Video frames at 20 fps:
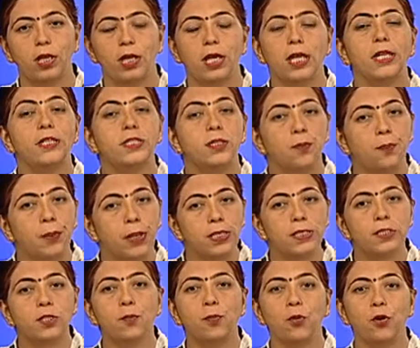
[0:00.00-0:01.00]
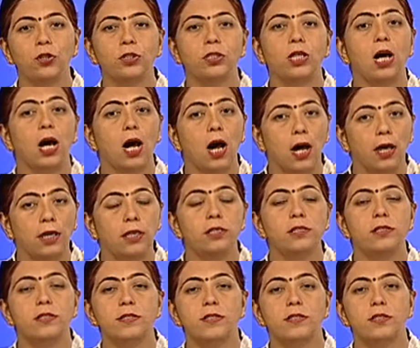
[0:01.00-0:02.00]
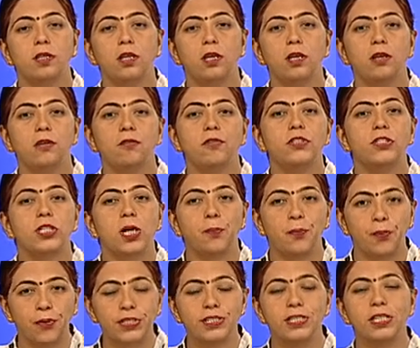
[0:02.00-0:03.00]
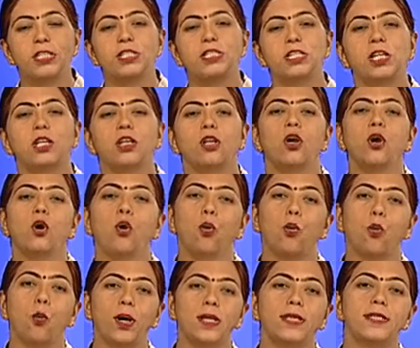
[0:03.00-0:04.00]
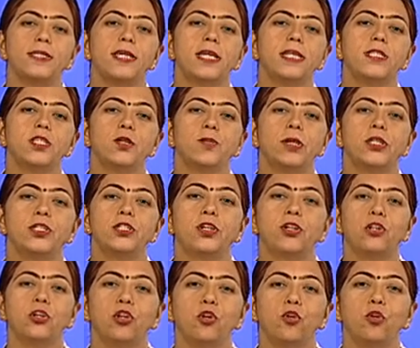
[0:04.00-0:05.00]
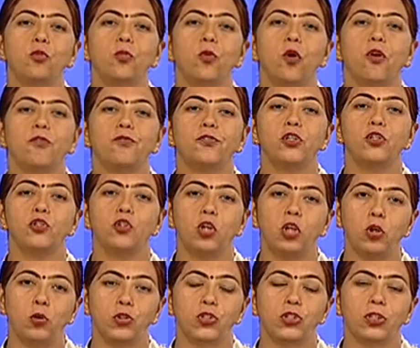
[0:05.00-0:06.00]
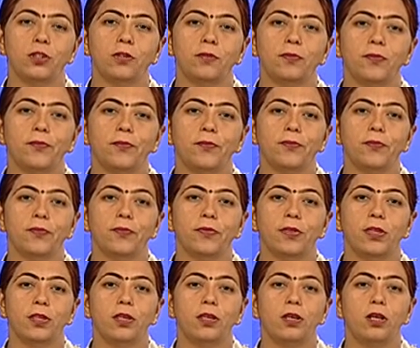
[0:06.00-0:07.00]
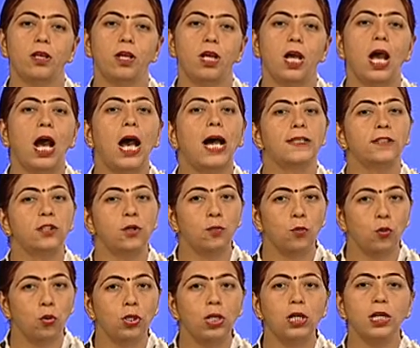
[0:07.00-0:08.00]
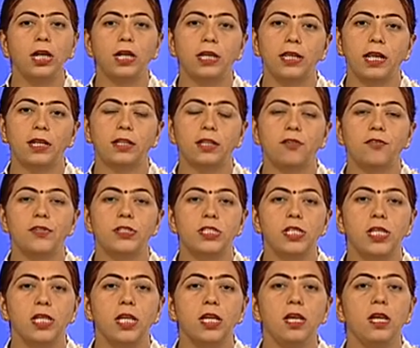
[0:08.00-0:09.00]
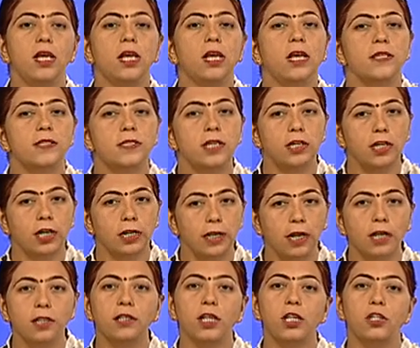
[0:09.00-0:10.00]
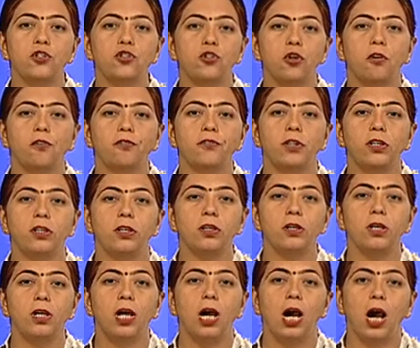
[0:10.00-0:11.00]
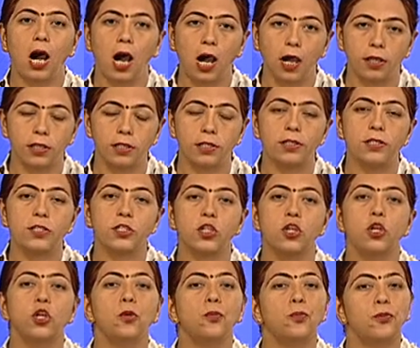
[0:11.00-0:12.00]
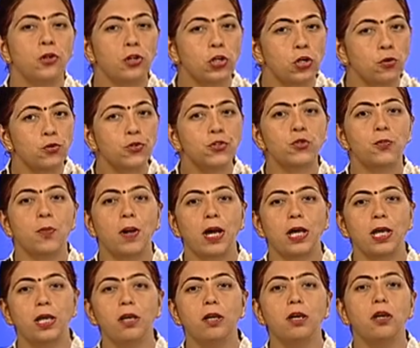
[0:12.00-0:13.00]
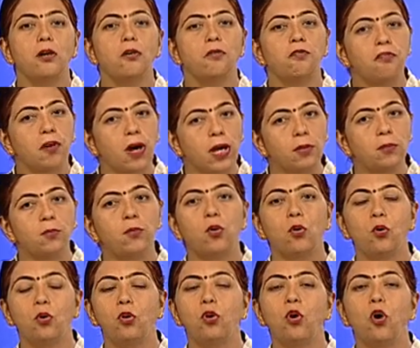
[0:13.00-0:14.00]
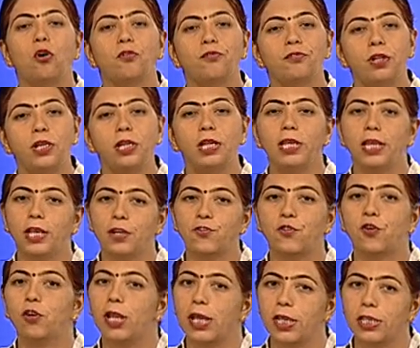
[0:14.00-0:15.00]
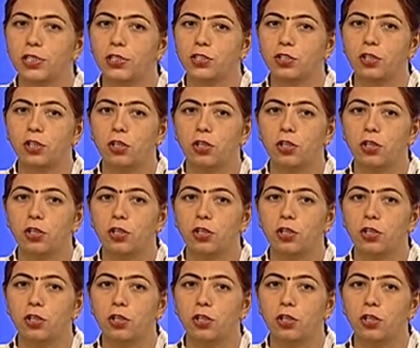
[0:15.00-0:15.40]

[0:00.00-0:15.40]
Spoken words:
It depends upon the ions which are present in 1 centimeter cube of the solution. And the molar conductivity is the conductance of the ions produced by 1 mole of the electrolyte.